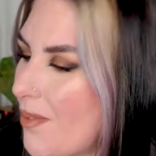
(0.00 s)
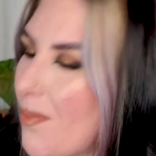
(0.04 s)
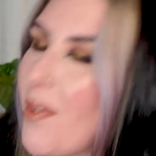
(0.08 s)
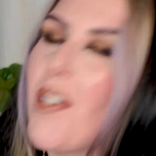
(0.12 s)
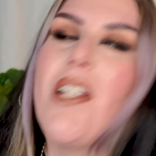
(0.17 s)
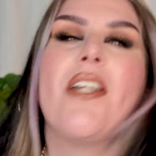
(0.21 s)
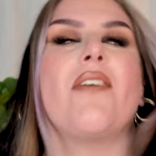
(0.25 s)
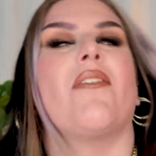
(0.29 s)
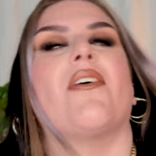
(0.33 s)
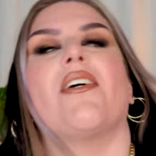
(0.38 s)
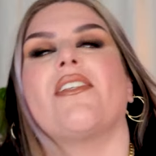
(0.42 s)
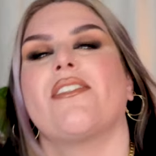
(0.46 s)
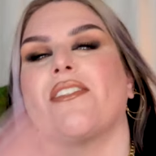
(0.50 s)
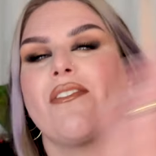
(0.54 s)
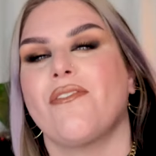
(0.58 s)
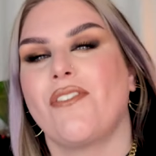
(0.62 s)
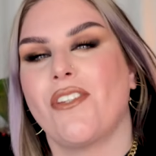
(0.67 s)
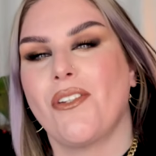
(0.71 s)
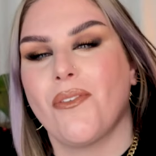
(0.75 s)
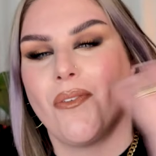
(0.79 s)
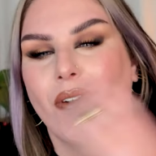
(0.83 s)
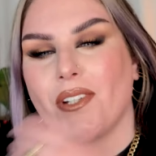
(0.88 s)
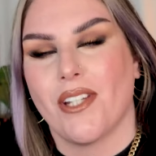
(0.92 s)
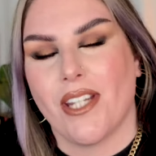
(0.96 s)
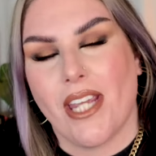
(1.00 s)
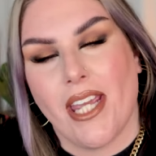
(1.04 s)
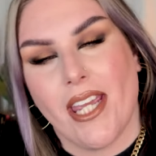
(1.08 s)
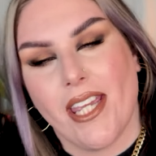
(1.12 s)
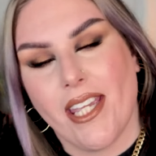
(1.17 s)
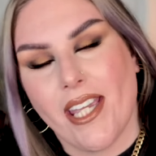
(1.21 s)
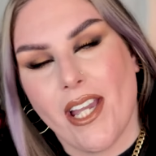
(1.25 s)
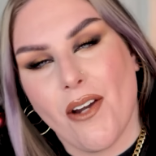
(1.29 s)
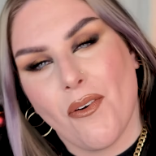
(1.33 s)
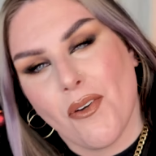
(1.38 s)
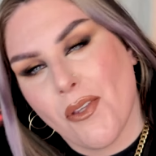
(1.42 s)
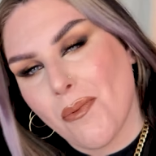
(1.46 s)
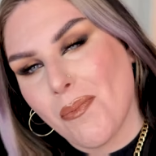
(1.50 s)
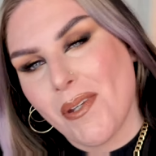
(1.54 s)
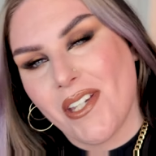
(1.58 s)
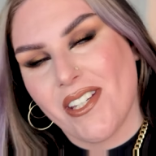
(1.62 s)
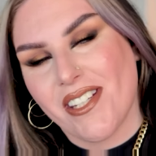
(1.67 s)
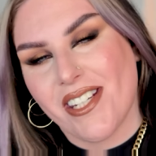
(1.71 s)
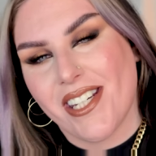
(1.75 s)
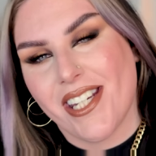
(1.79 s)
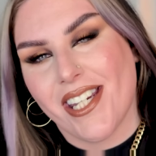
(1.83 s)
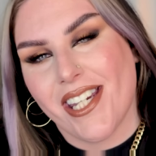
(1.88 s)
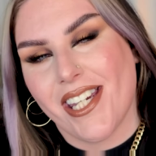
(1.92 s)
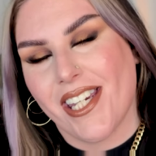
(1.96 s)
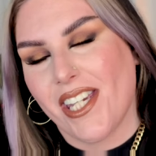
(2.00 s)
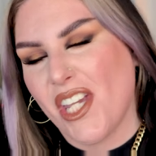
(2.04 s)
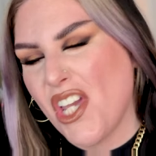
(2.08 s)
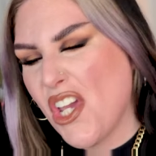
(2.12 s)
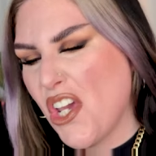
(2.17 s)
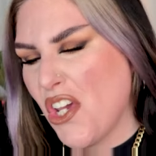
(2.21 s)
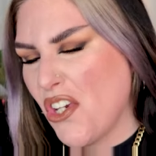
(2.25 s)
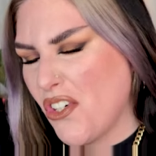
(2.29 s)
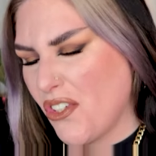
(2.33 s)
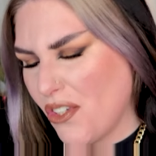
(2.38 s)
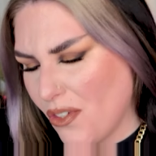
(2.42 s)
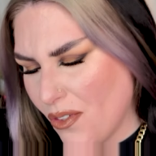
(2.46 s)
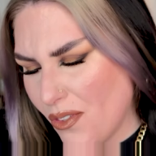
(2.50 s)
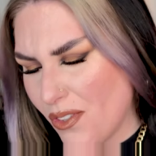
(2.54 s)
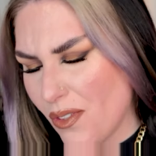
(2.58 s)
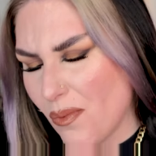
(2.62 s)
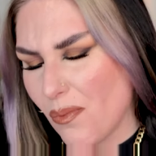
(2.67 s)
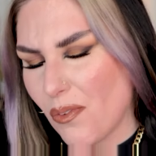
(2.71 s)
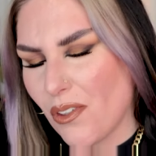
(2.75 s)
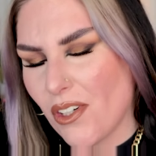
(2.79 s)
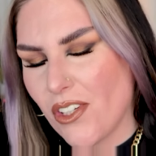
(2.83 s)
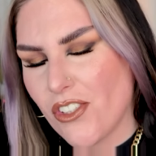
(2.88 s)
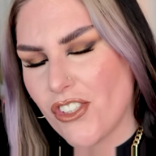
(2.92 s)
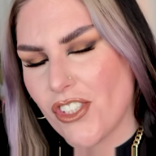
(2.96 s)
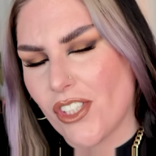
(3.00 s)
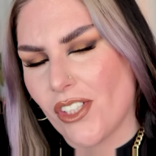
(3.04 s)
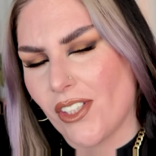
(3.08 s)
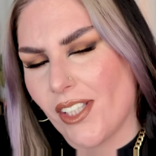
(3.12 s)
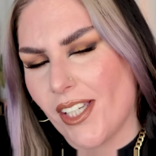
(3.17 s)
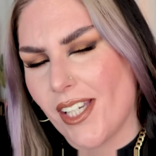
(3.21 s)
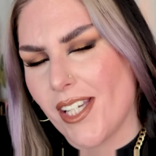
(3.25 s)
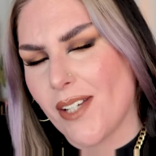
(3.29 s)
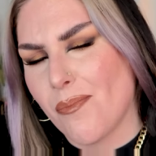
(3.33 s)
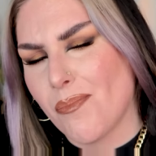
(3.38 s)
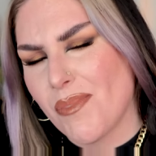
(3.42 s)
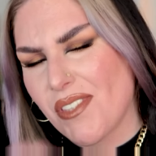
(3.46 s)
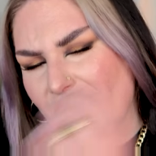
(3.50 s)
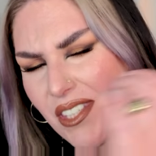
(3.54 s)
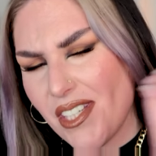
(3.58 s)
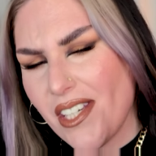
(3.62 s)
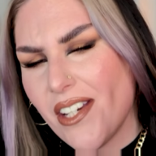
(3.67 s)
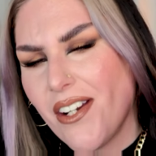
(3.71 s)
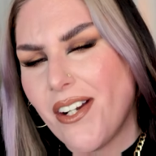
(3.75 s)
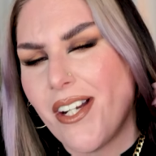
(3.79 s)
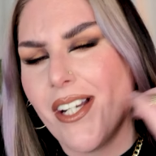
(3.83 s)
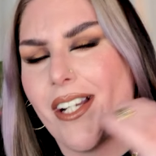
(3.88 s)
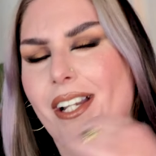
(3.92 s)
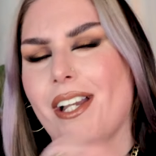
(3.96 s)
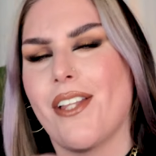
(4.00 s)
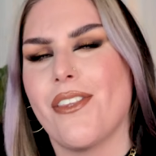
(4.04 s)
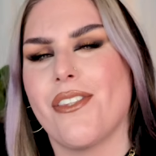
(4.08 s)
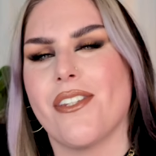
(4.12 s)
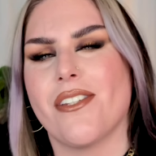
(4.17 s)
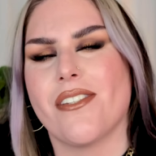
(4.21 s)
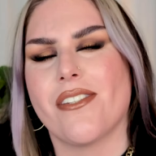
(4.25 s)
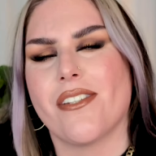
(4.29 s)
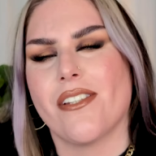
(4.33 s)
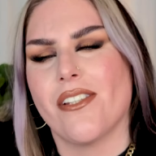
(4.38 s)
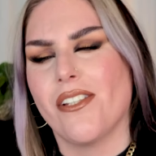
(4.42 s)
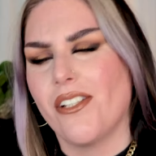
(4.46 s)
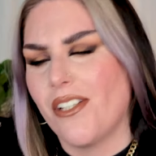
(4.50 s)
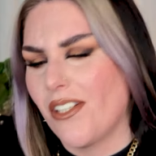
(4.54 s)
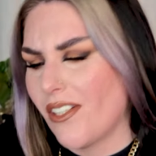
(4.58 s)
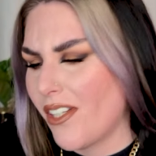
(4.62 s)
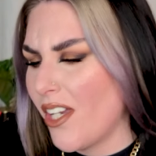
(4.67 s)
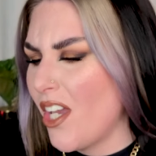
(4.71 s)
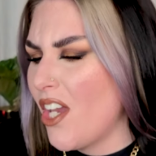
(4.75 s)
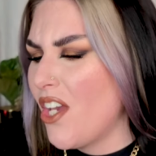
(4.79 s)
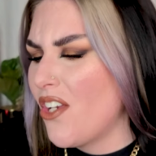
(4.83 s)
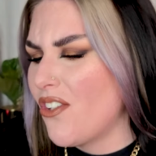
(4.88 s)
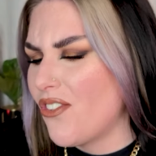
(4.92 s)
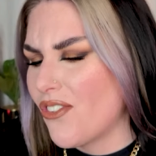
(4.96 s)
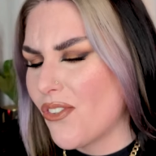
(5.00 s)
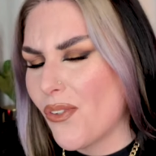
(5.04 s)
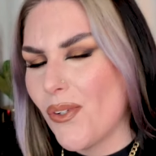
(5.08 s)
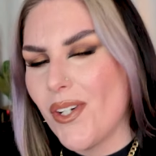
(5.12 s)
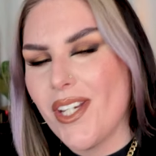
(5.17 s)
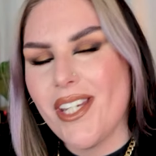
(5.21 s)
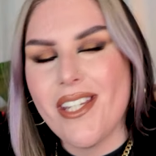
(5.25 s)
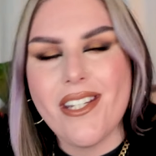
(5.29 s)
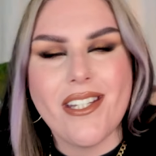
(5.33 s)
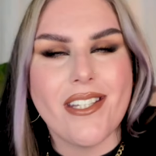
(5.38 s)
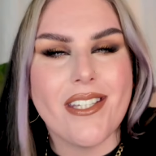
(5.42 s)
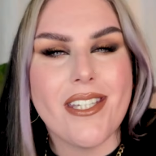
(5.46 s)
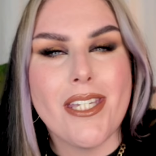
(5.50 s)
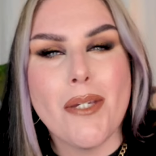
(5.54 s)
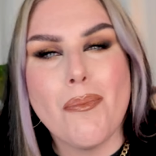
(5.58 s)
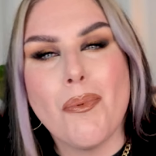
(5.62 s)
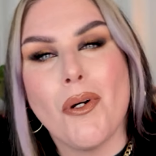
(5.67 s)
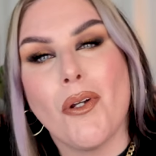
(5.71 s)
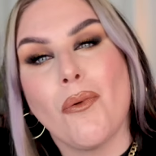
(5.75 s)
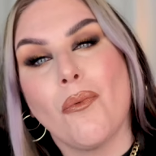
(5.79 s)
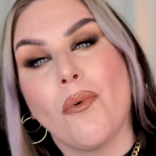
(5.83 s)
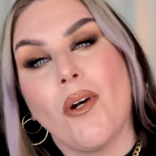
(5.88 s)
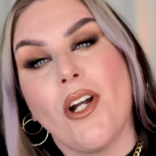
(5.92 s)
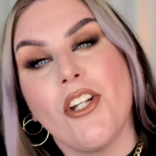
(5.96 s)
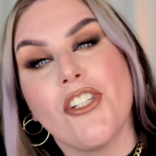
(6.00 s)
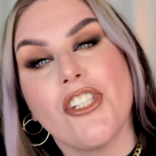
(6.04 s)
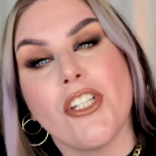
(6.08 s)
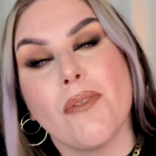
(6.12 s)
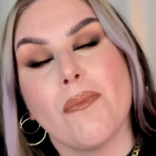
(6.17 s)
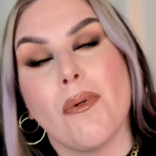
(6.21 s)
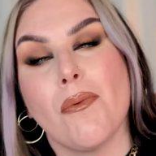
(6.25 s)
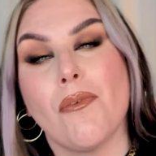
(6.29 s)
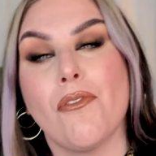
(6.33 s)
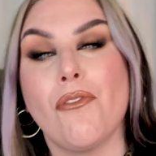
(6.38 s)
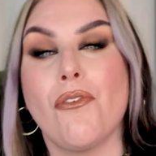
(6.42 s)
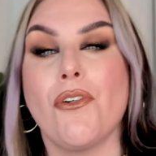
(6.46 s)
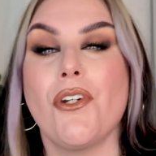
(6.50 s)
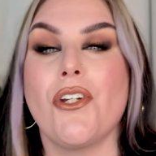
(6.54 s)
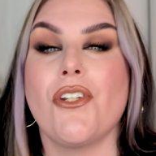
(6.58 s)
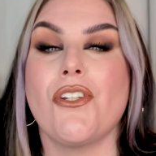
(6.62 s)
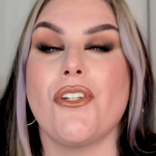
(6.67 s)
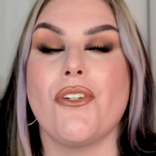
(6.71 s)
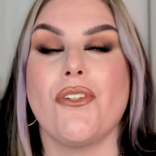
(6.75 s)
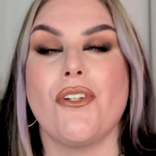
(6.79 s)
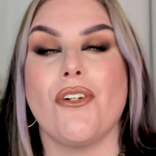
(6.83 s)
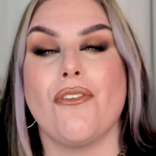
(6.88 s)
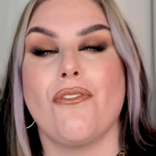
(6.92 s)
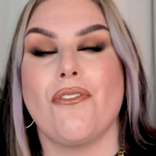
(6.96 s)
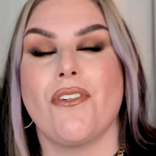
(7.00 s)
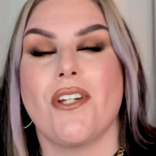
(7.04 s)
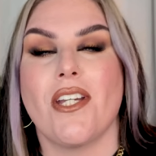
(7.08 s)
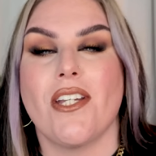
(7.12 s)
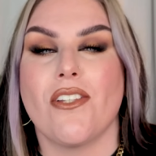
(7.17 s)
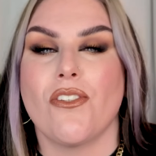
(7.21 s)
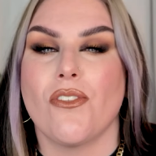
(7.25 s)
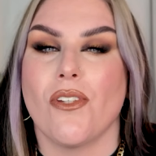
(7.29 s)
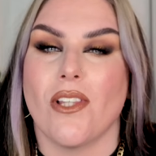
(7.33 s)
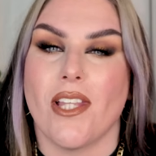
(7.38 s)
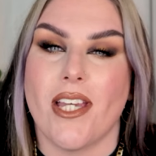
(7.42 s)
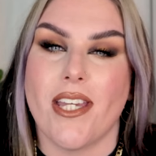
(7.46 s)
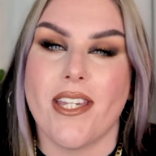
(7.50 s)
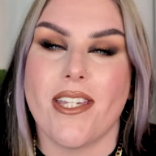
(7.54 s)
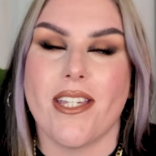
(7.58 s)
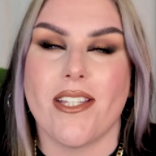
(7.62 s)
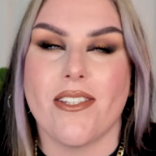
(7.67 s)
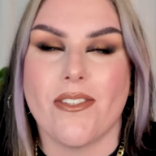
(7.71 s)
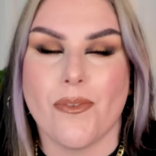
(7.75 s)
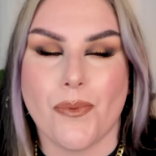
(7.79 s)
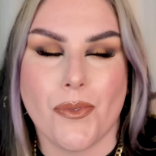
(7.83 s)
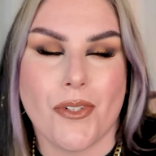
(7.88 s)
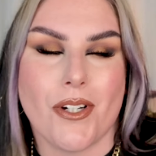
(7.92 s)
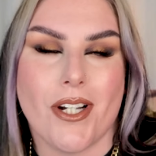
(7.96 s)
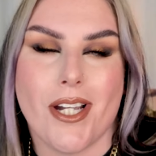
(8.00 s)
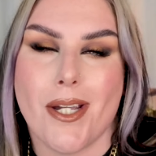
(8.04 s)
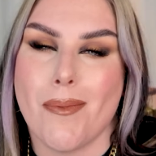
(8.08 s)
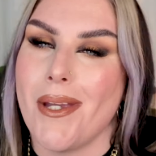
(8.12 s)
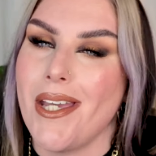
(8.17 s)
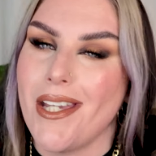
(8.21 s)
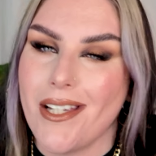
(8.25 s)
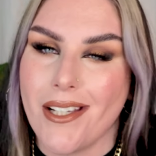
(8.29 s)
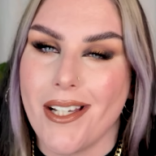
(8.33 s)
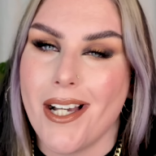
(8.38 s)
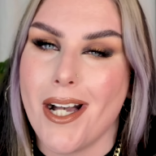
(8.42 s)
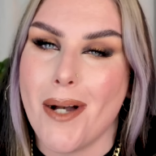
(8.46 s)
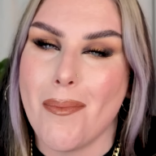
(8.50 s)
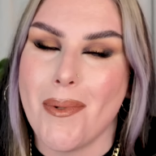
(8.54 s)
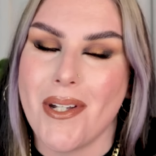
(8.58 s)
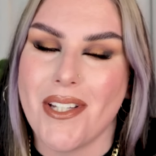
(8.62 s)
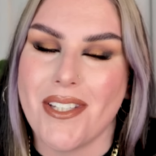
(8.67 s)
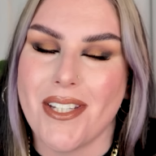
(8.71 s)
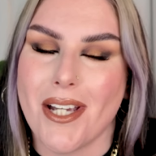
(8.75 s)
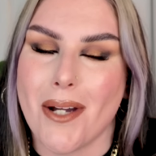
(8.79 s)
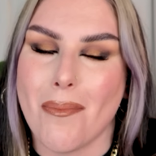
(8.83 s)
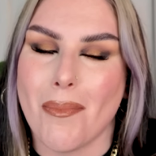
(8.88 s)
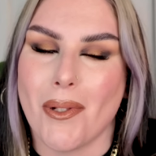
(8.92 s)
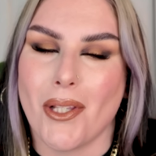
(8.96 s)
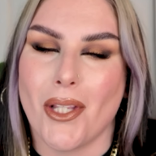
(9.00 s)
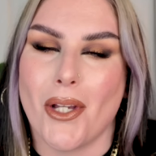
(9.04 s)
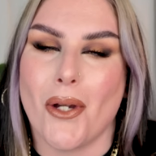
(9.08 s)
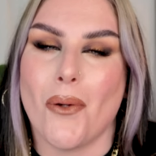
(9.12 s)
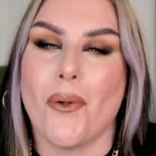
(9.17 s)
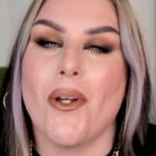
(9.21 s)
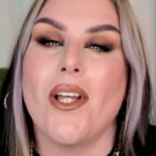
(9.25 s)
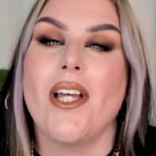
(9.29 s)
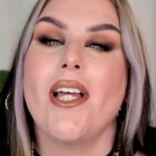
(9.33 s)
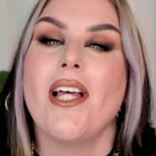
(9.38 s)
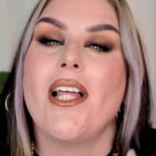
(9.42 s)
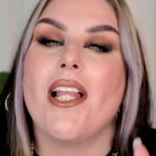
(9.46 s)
But anyways, if you want to hang out with me today, do some grungy glam, see how I got this look, just go ahead and keep on watching. But before you do, don't forget to like, subscribe, and comment down below.